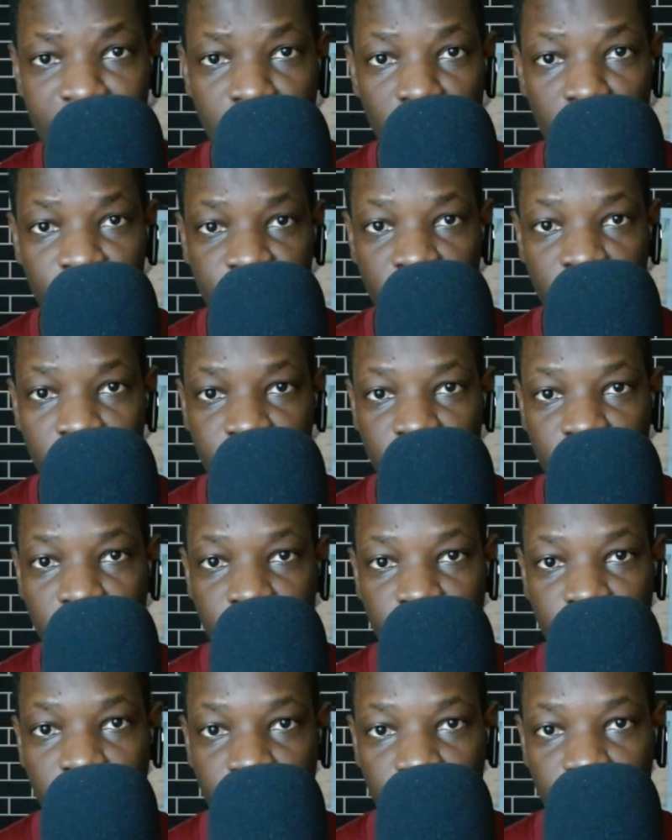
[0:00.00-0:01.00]
of
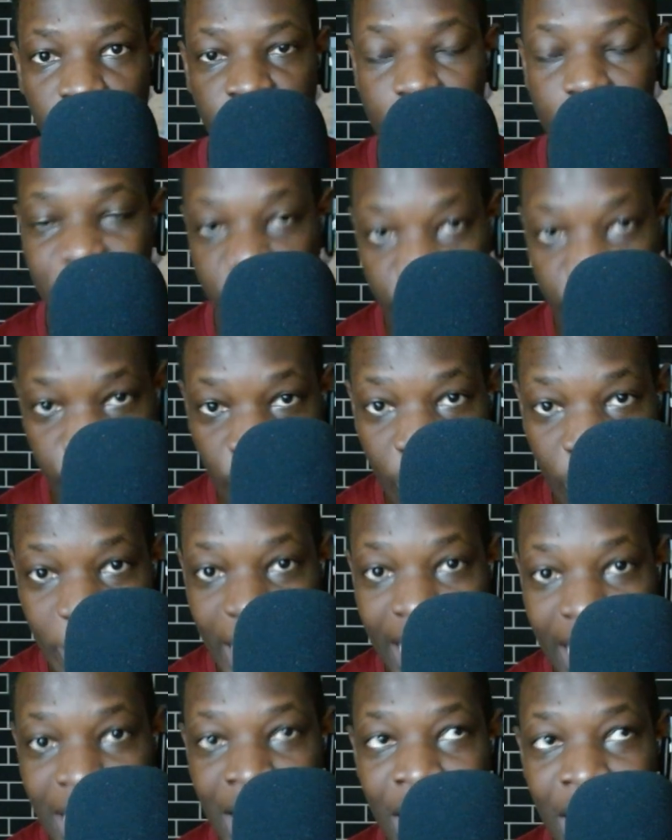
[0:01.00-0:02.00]

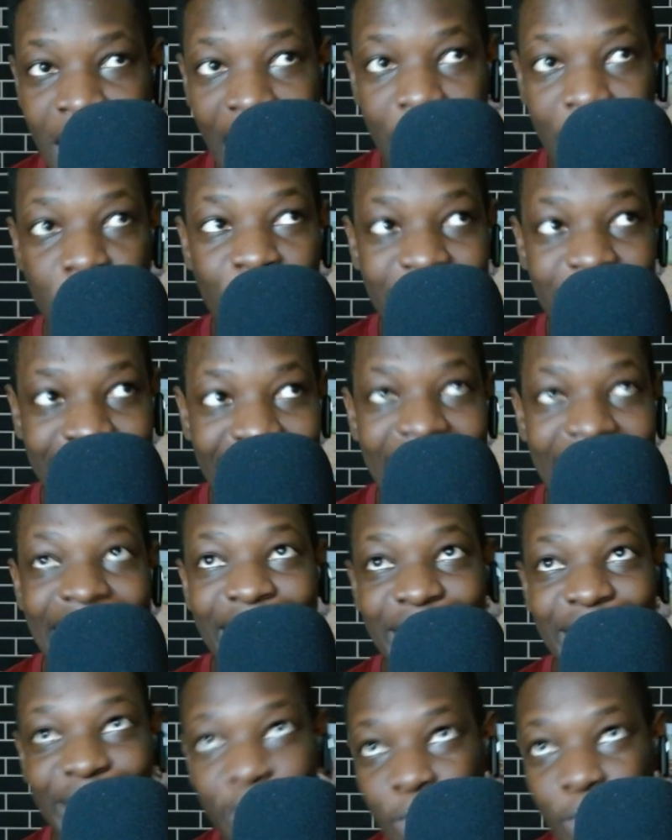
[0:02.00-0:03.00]
Bissouma, and we
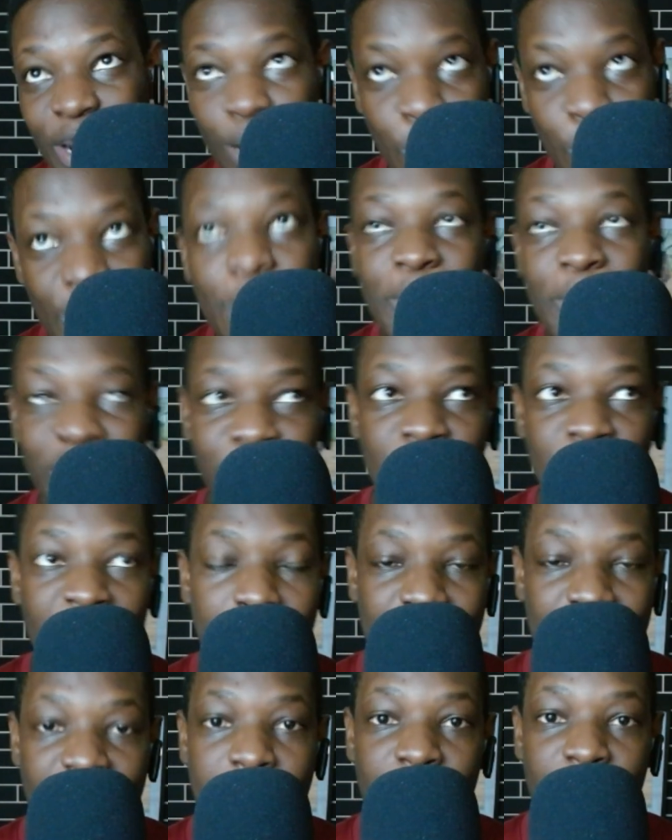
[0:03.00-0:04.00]
said, will Bissouma
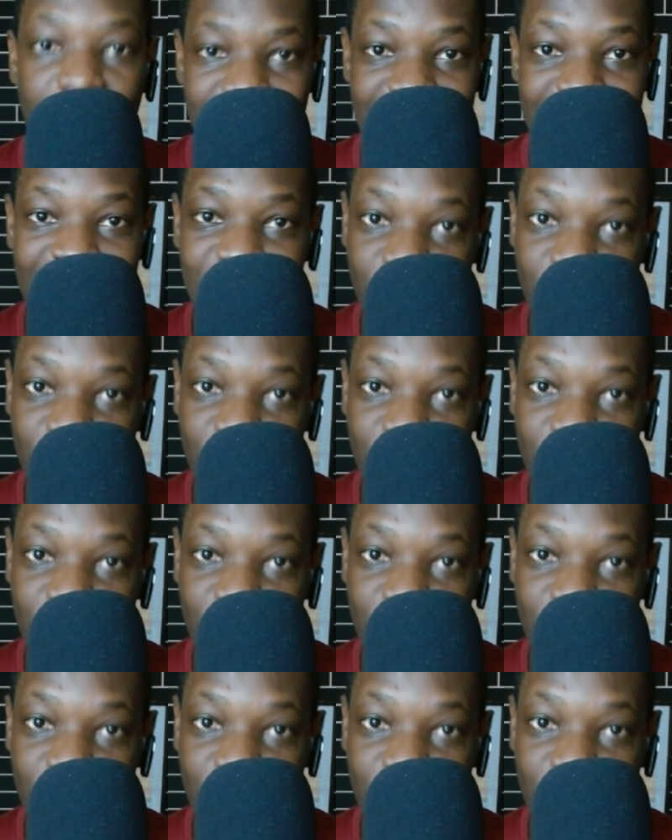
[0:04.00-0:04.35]
be better than